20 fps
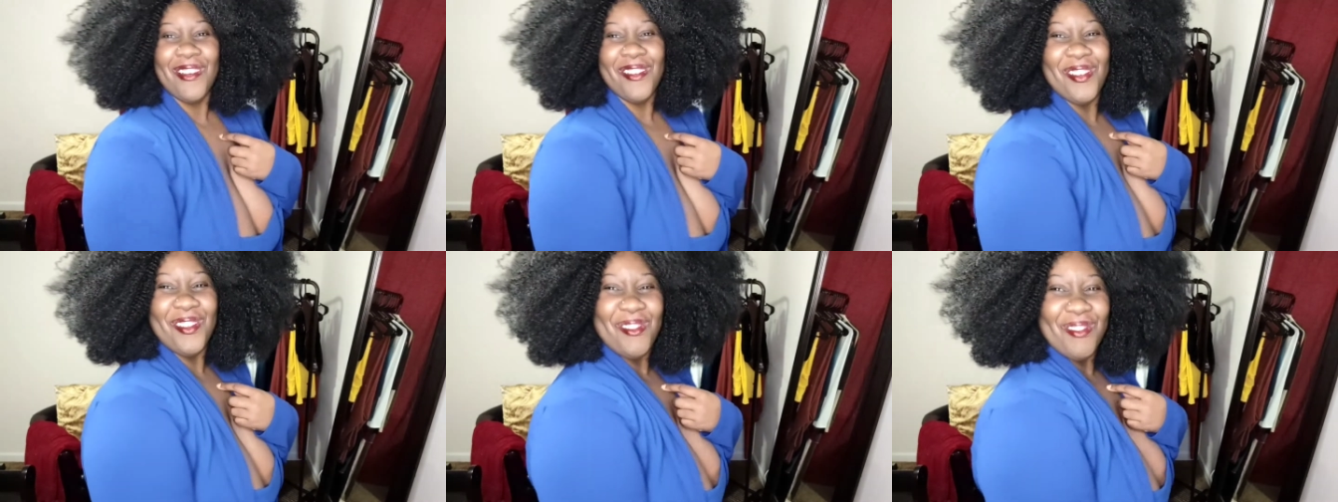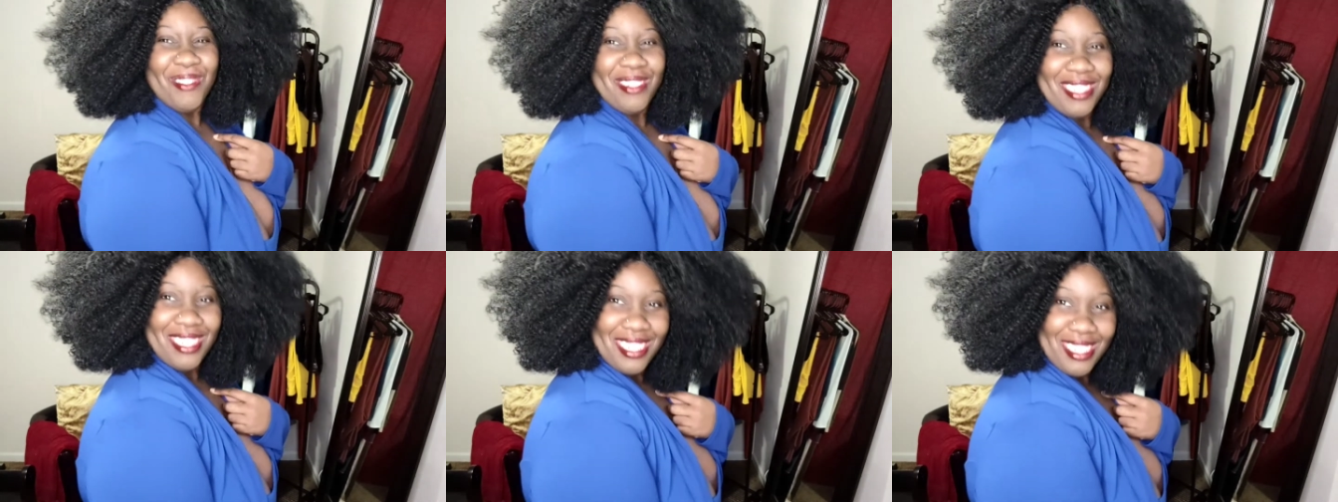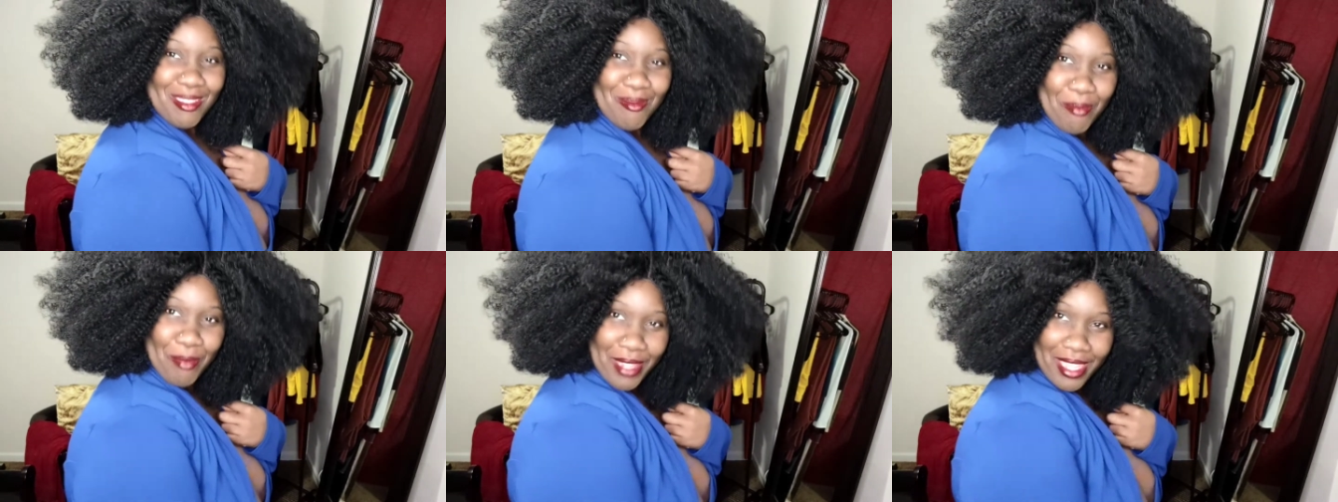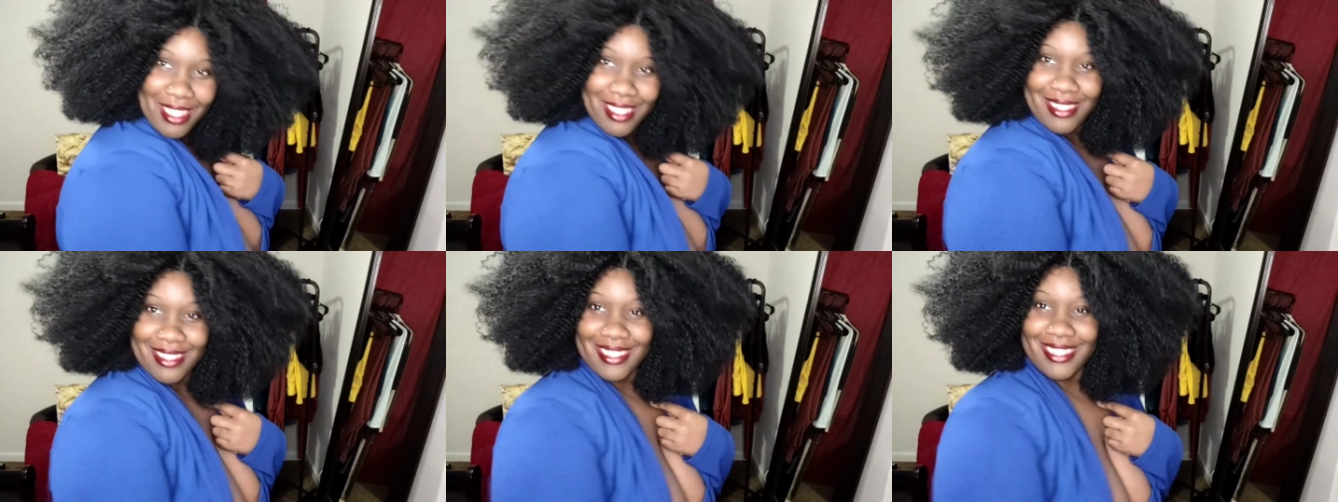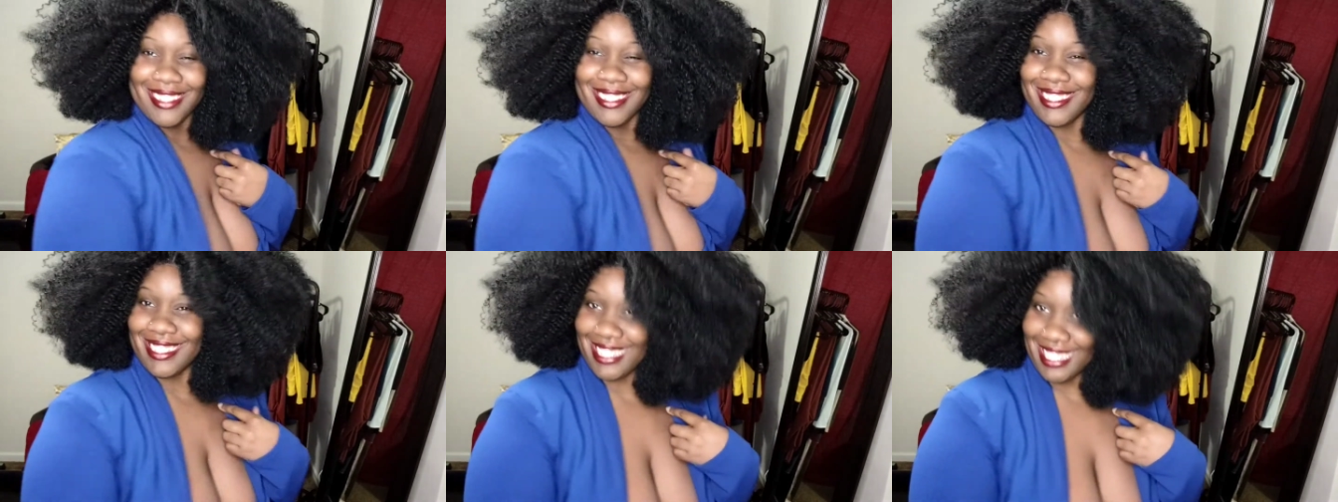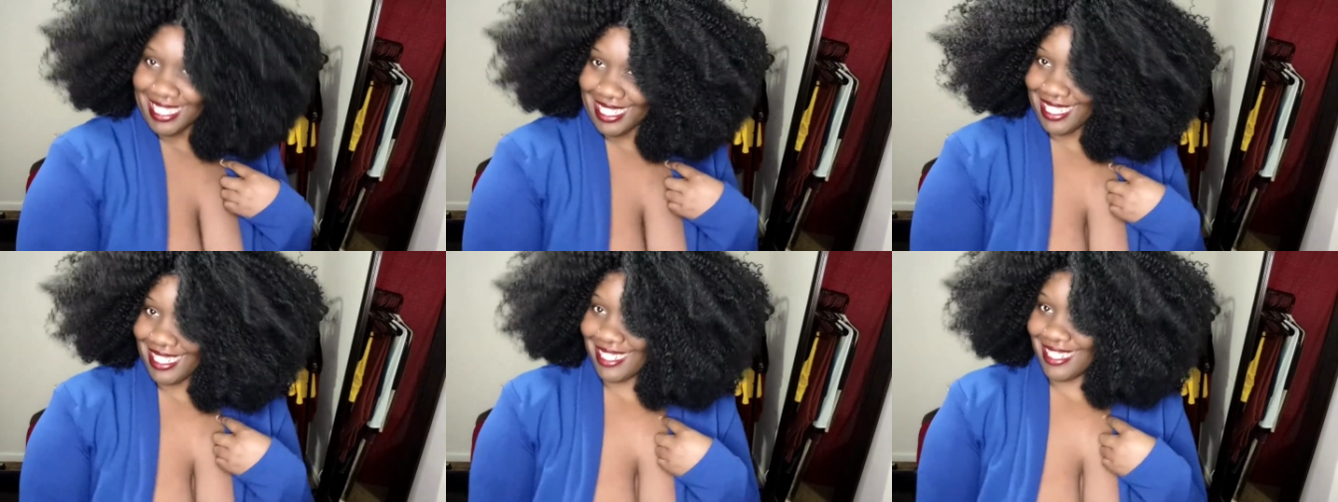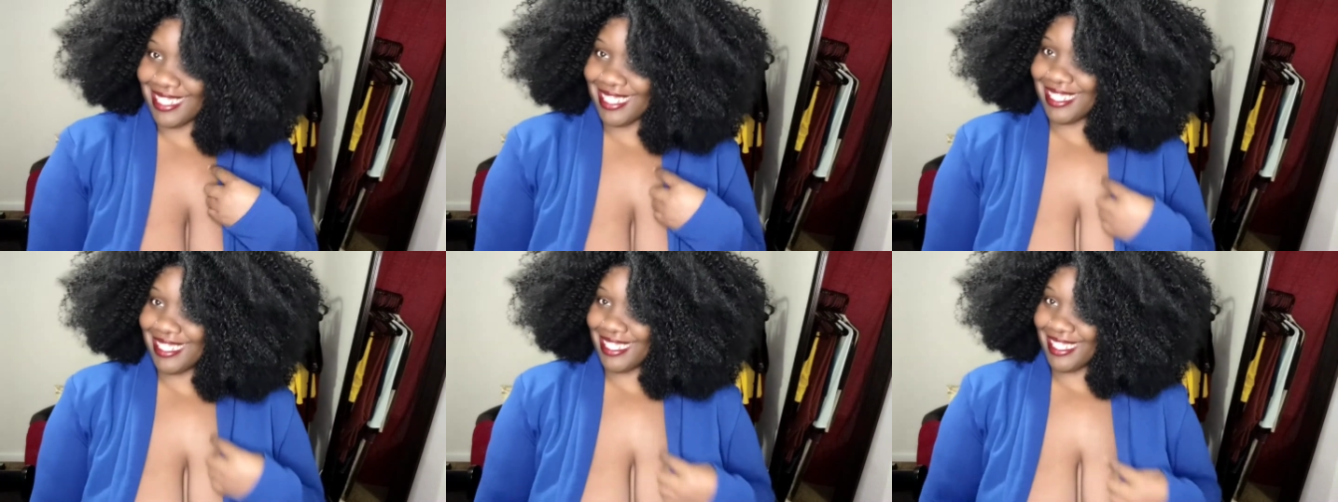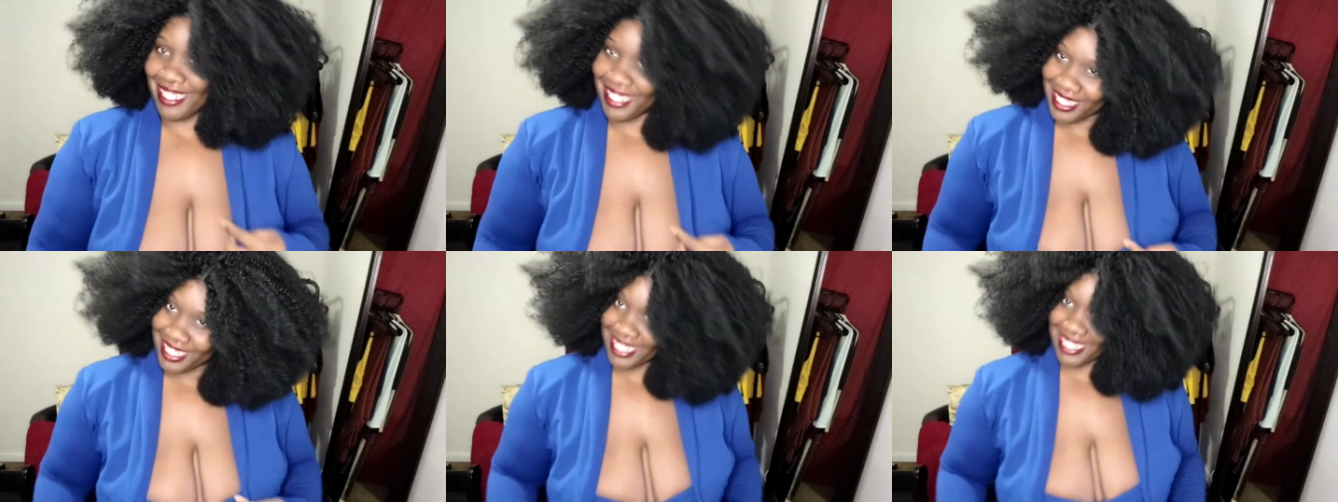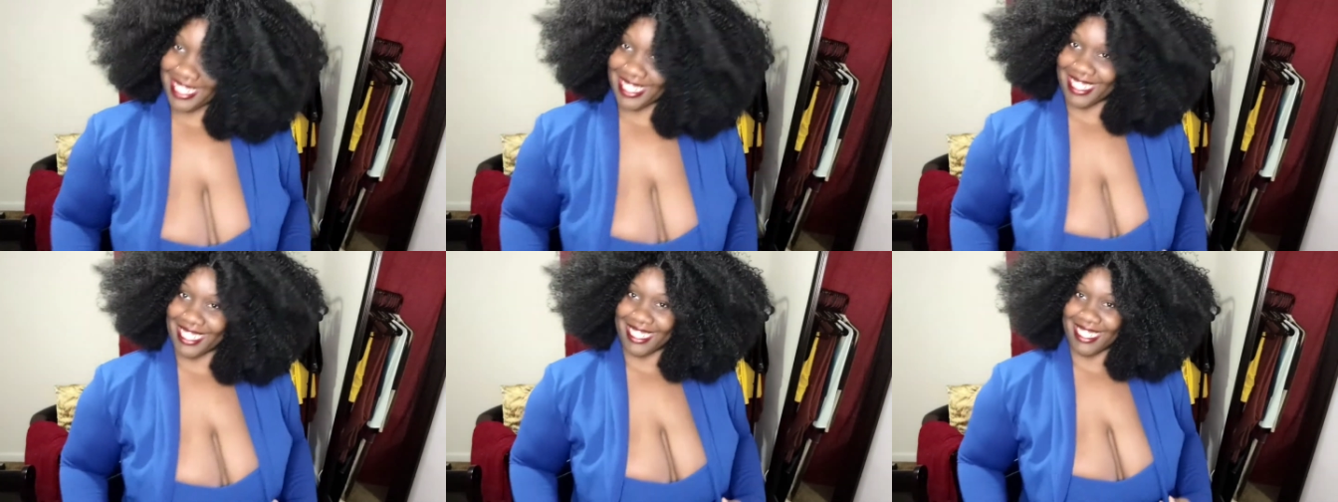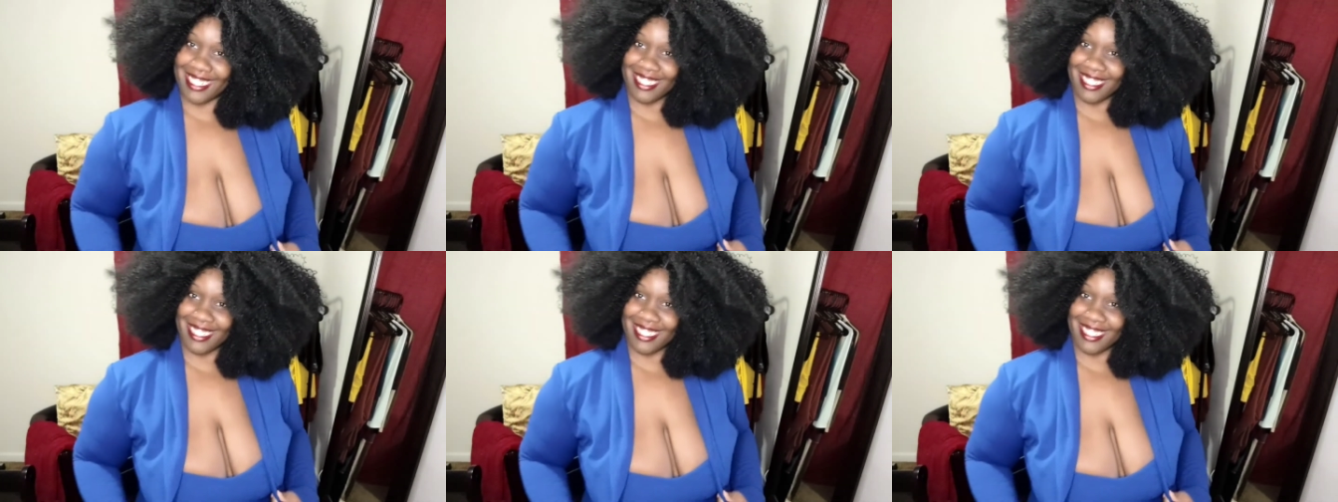on this melanin skin. Honey,